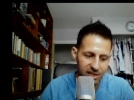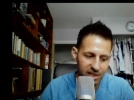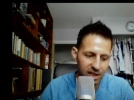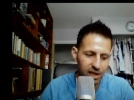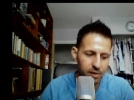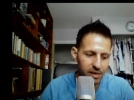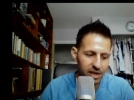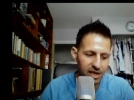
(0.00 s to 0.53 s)

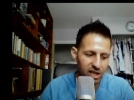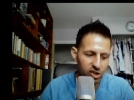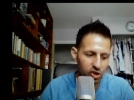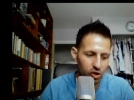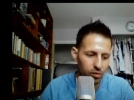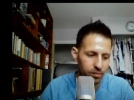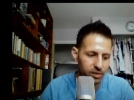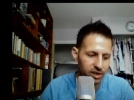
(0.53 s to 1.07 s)
to be an
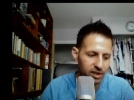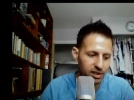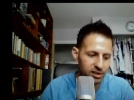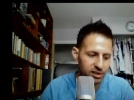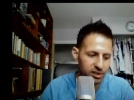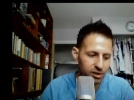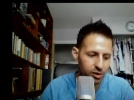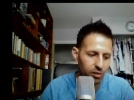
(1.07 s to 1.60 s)
issue because,
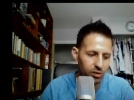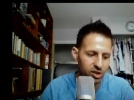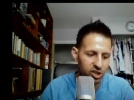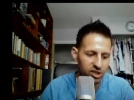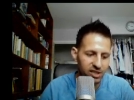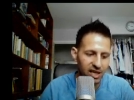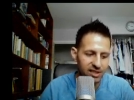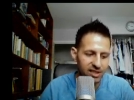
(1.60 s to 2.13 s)
we
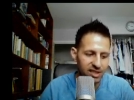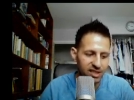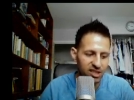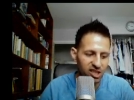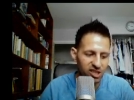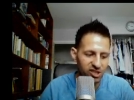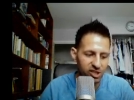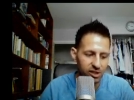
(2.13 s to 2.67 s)
just had
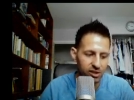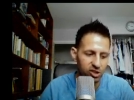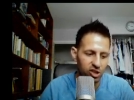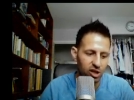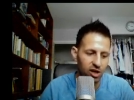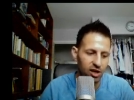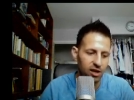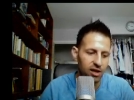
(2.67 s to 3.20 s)
TJ
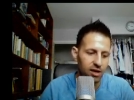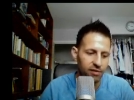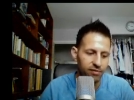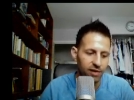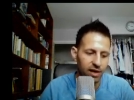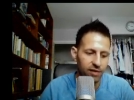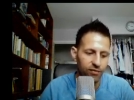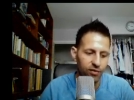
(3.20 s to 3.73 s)
Dillashaw
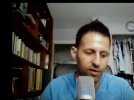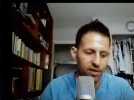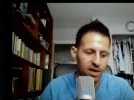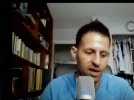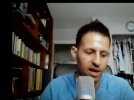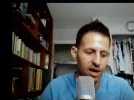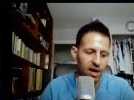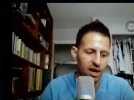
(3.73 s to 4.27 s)
fight for
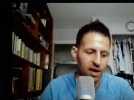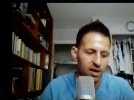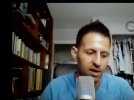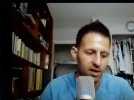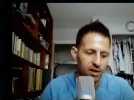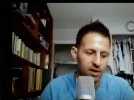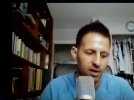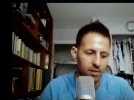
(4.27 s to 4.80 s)
the
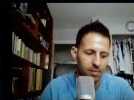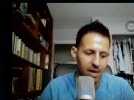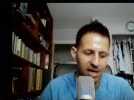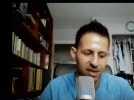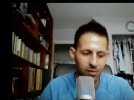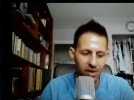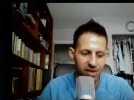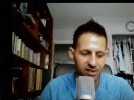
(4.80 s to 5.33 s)

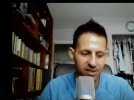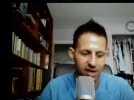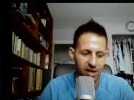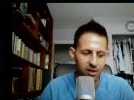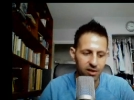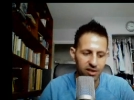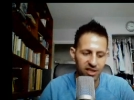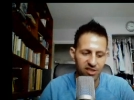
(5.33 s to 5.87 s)
bantamweight
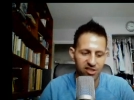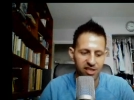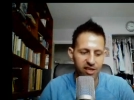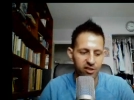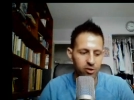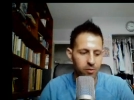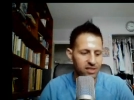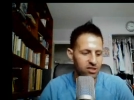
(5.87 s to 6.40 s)
title against
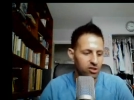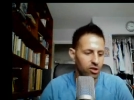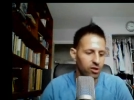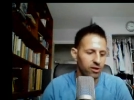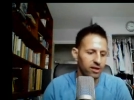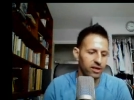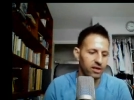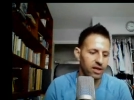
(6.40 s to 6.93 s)
Aljamain
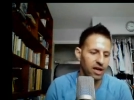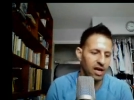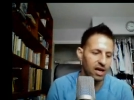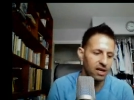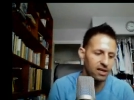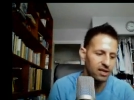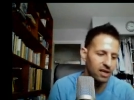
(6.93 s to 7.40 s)
Sterling, and